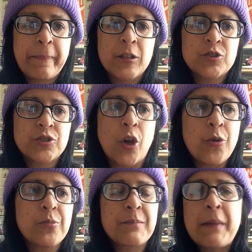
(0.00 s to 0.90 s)

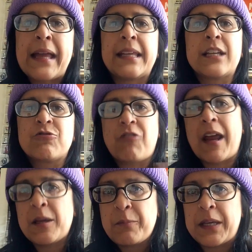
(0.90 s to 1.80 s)
so many
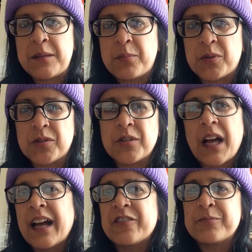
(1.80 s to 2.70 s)
great people
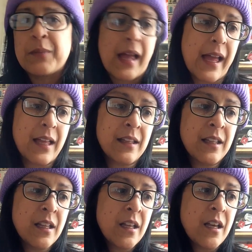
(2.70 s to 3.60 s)
I've met
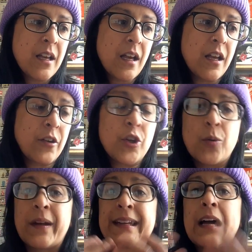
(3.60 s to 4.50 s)
and who
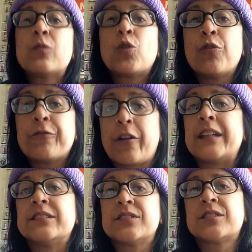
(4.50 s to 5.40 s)
I now call
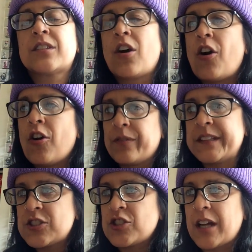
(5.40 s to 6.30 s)
friends on
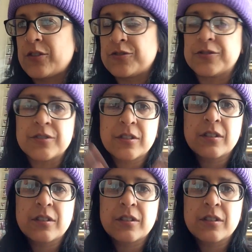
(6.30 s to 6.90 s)
this channel,